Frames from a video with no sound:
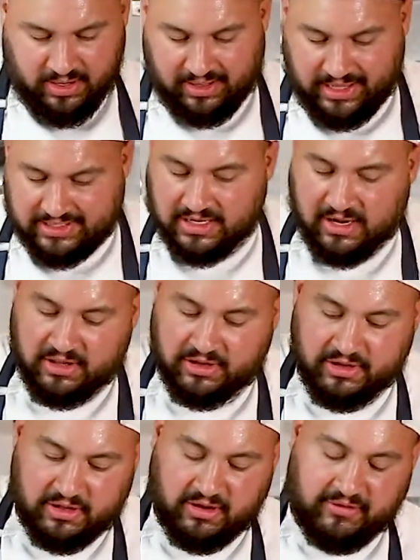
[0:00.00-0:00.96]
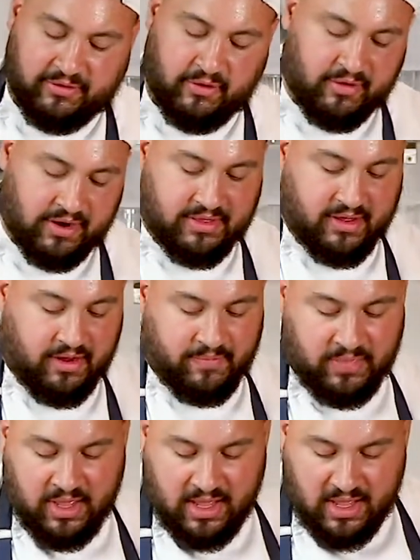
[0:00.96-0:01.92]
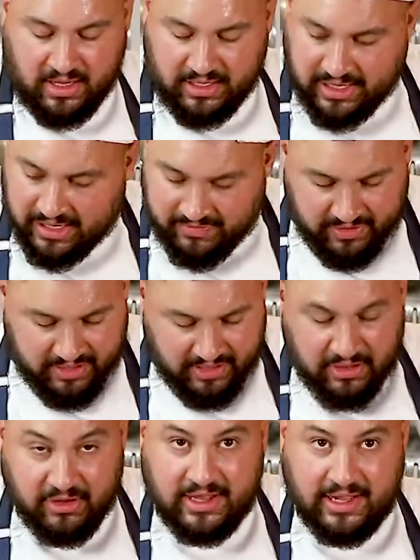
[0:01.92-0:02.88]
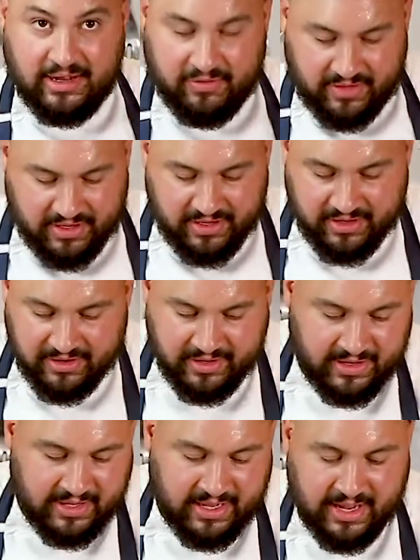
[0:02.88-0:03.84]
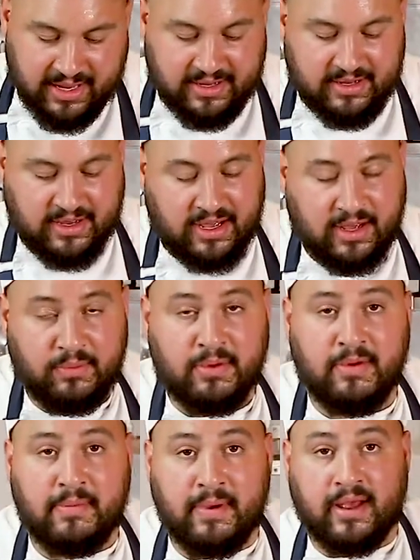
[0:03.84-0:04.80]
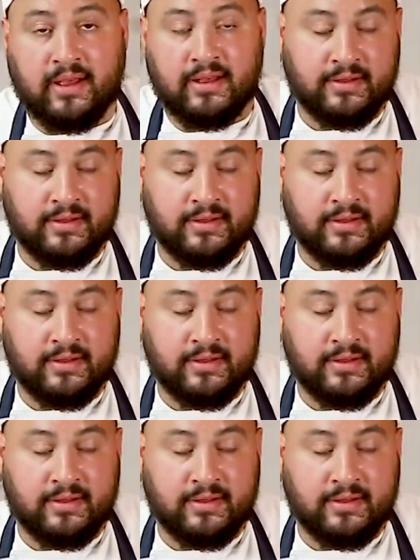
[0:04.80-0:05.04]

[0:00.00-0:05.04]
That's the color you're looking for right there. I'm going to give it a little clean over here, and I'll be right back.